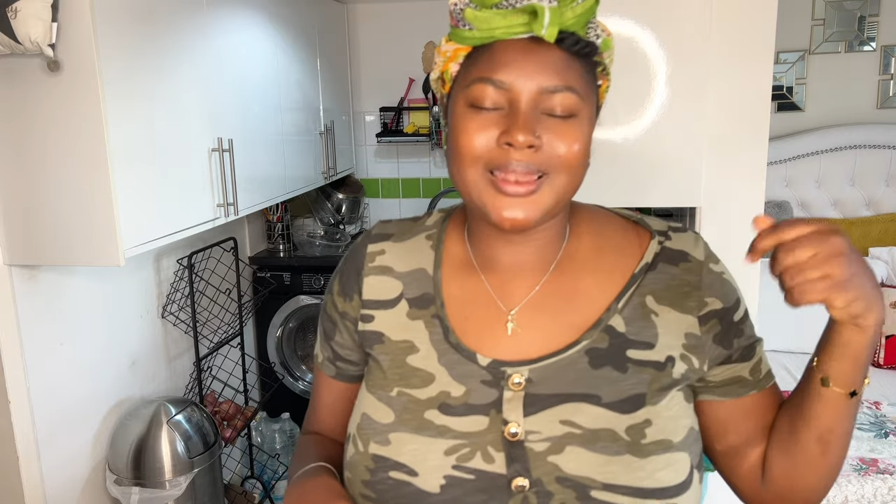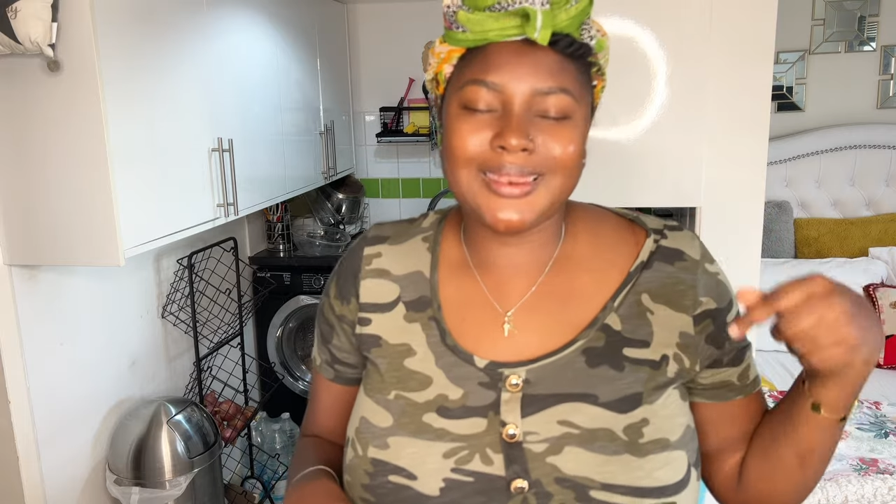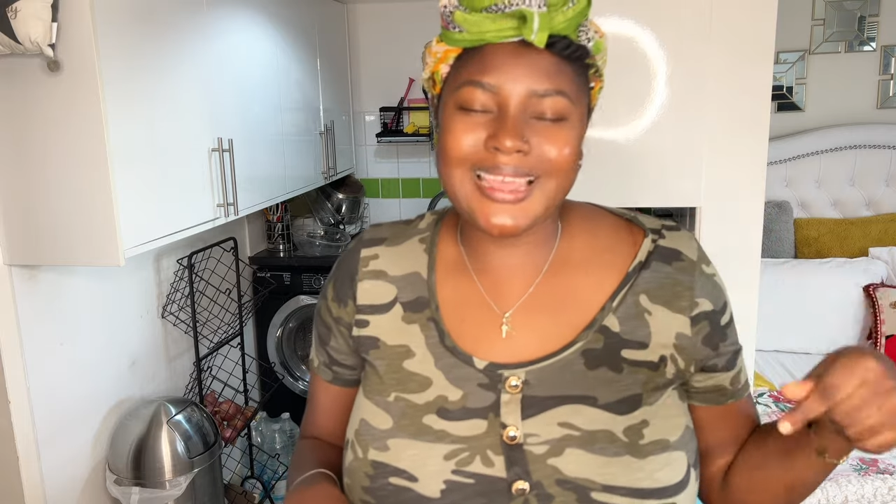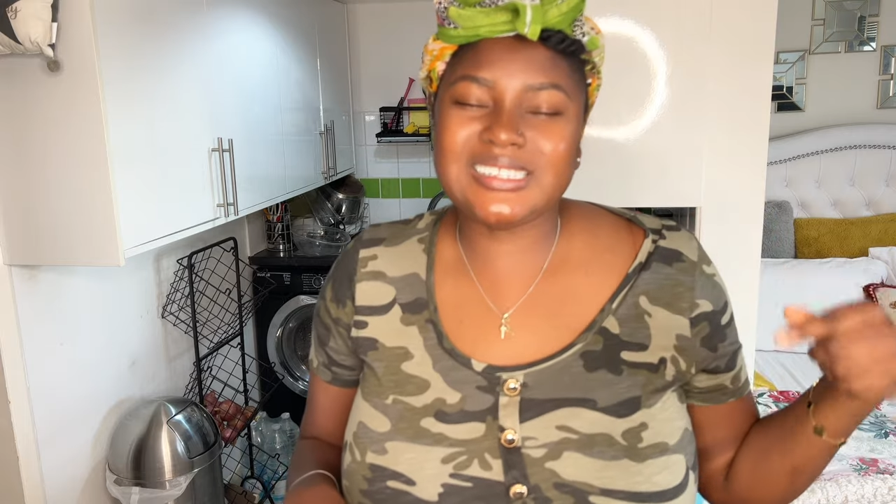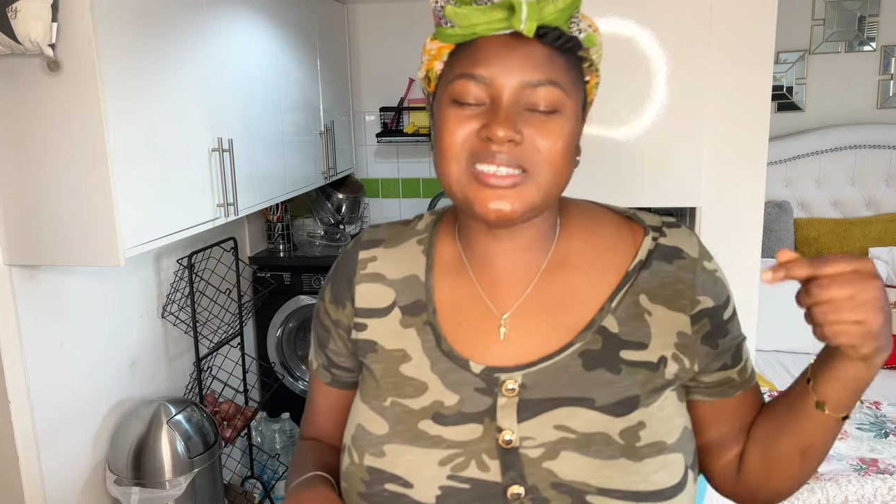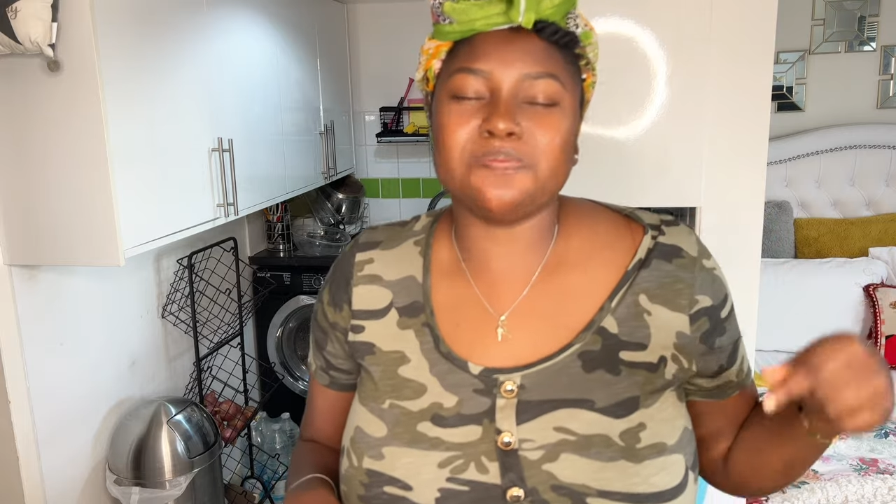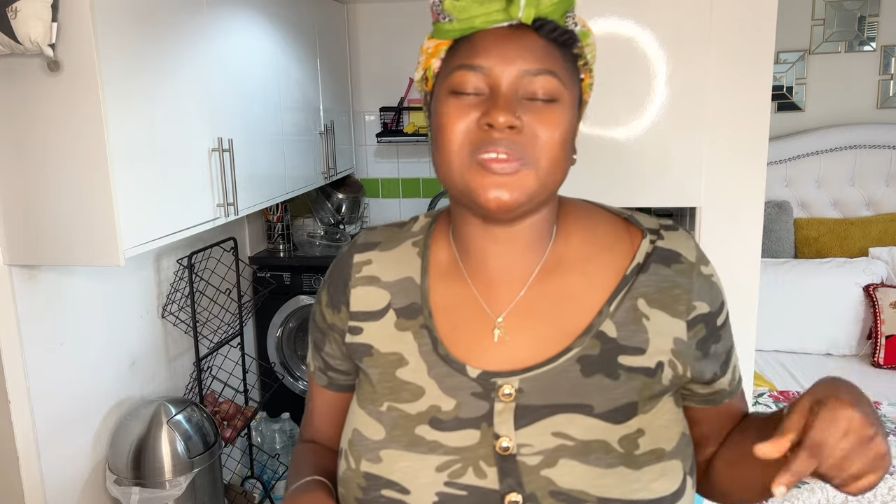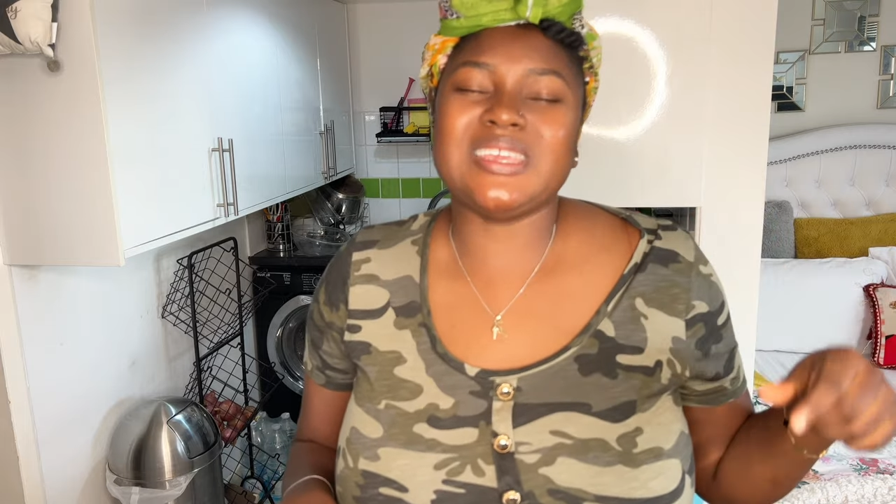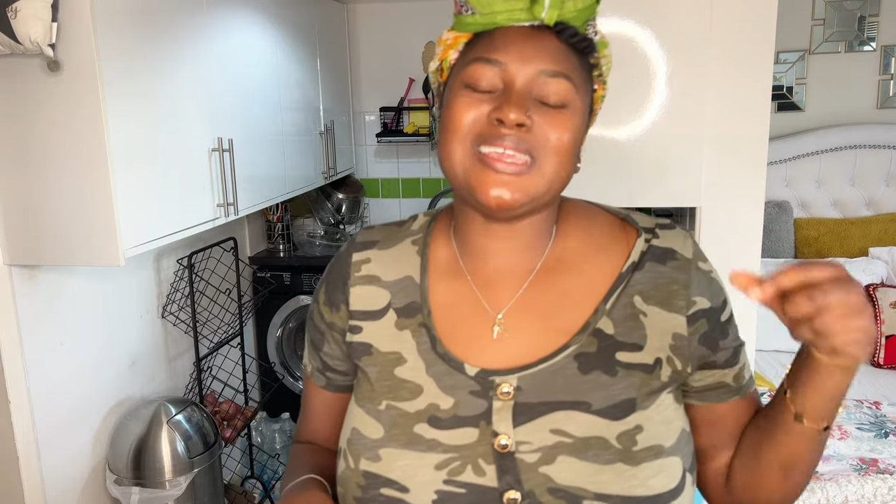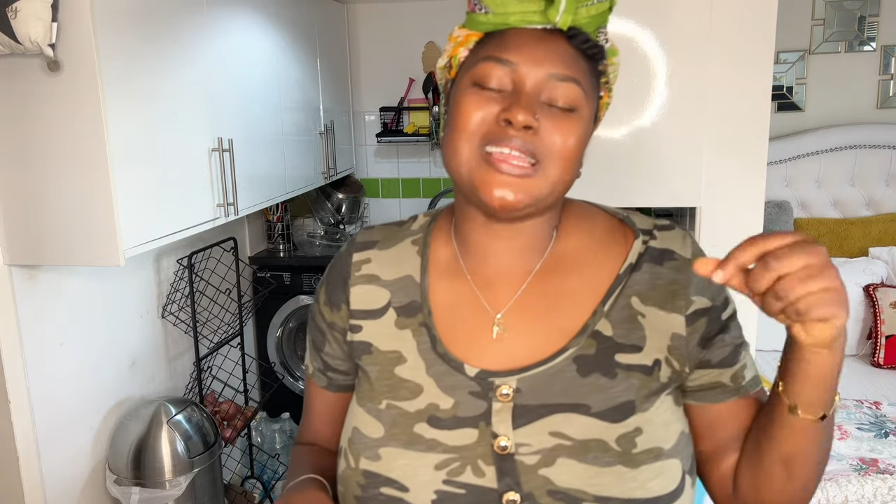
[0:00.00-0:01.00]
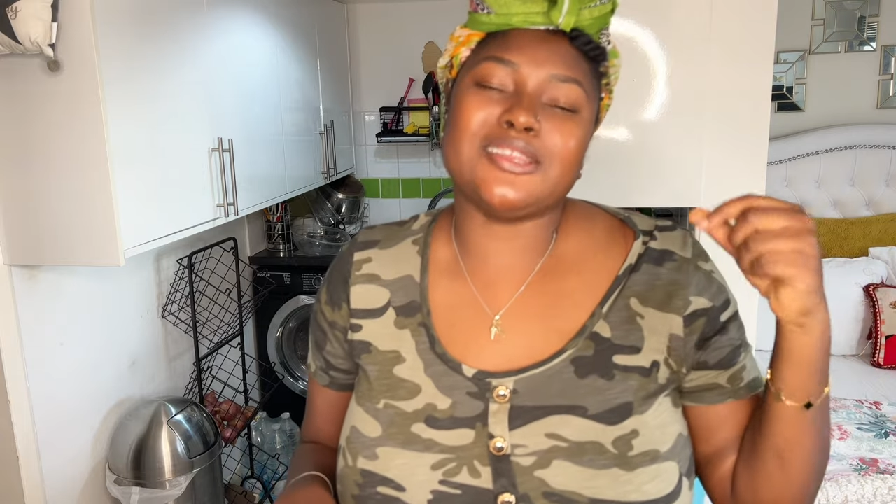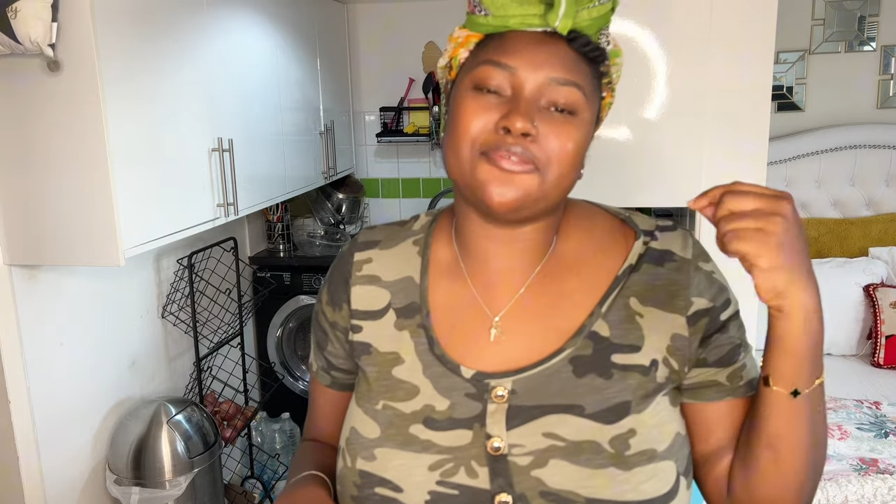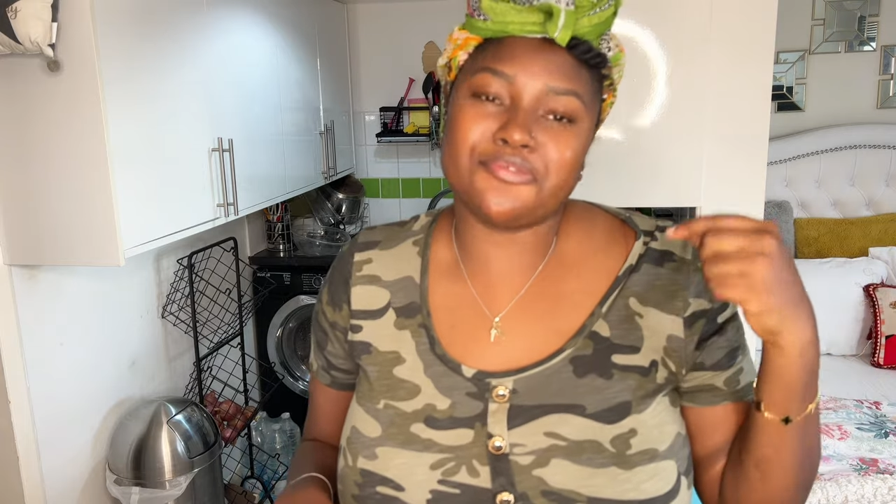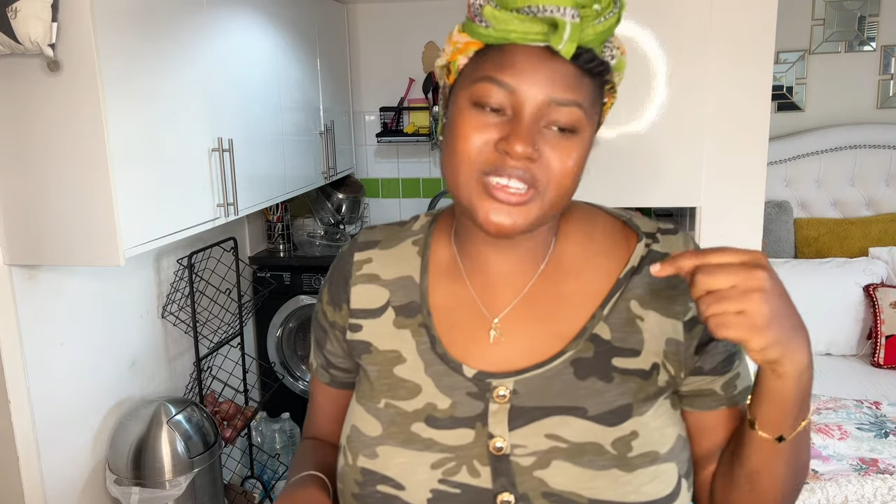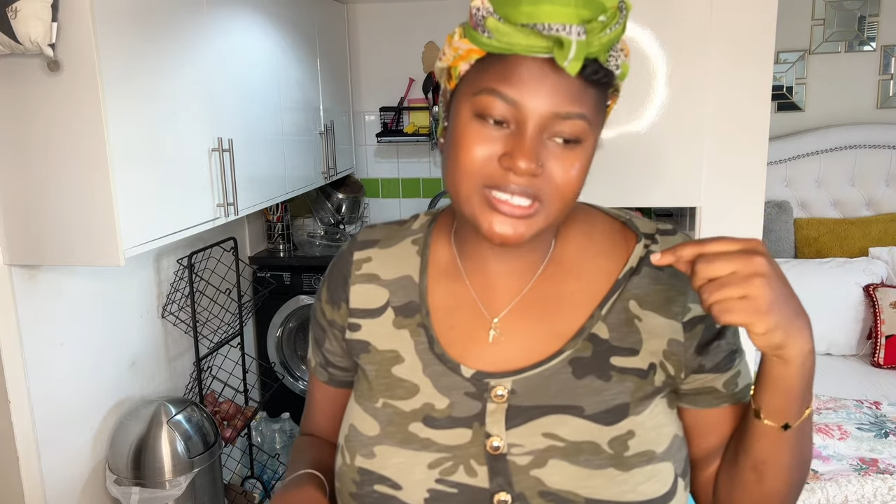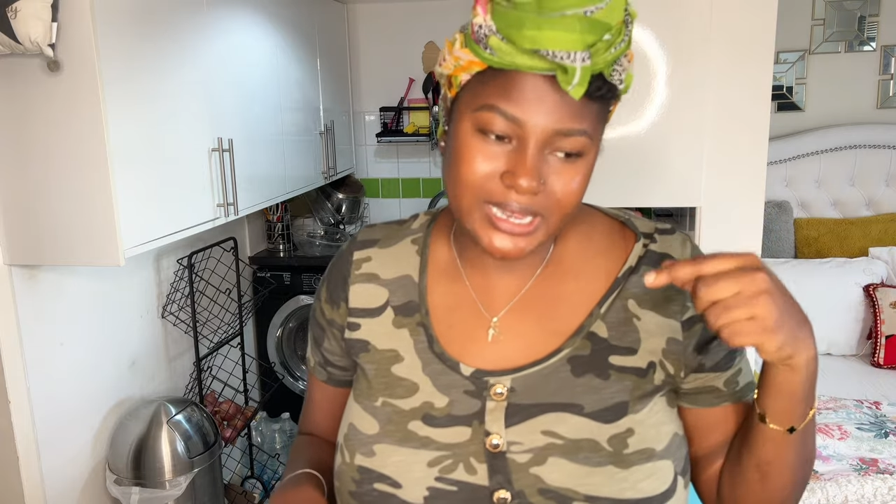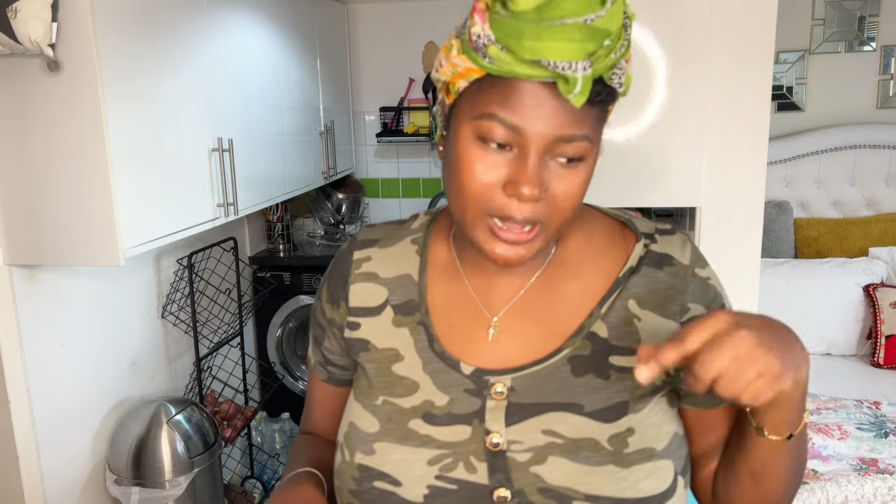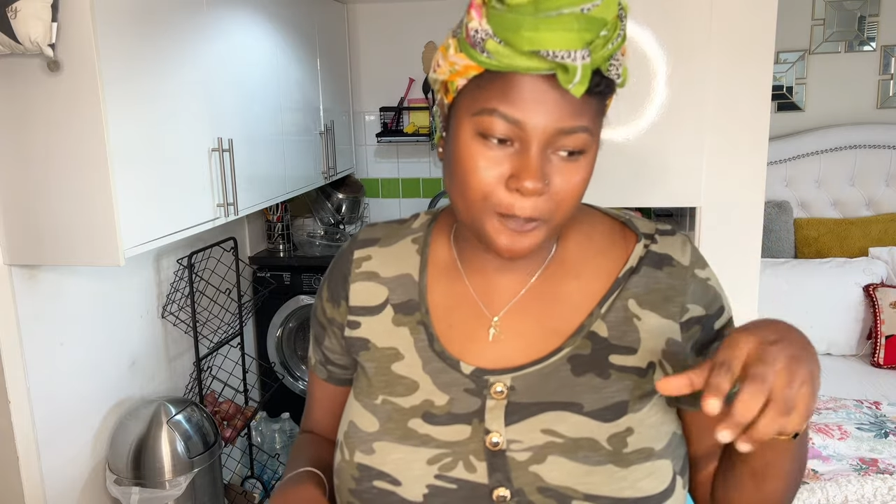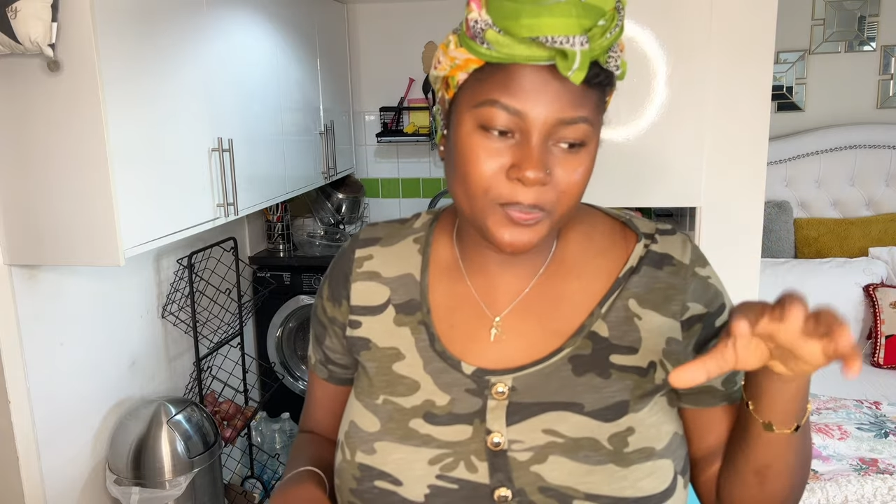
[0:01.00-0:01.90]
let it be in the freezer.